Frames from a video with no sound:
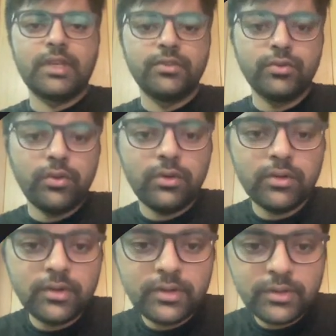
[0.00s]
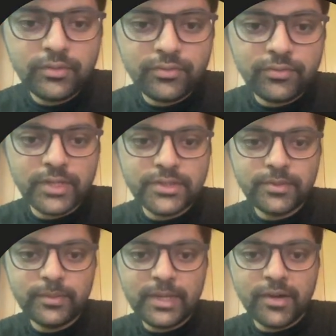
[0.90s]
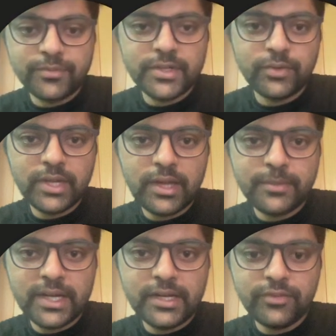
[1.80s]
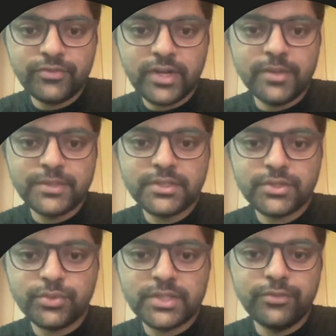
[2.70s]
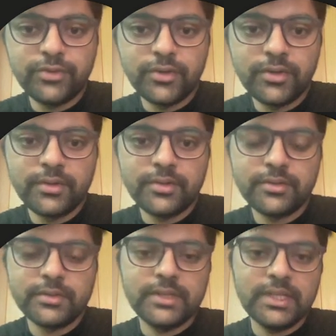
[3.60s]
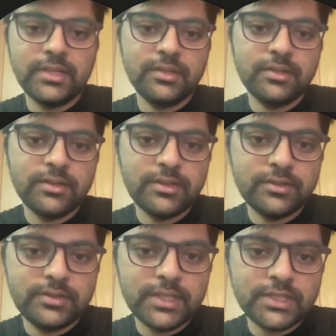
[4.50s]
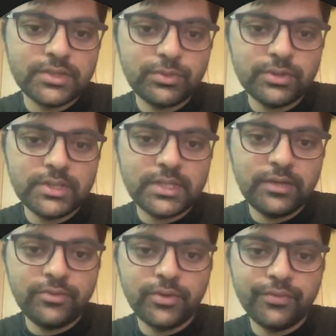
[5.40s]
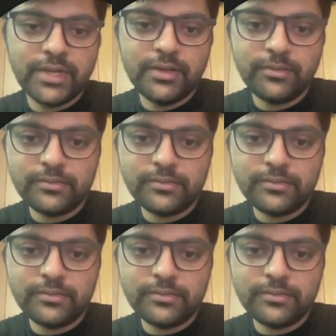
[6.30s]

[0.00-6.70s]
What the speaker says: So first will be after 1, I am writing 5 6 2 3 4. Then 6 2 3 4 5.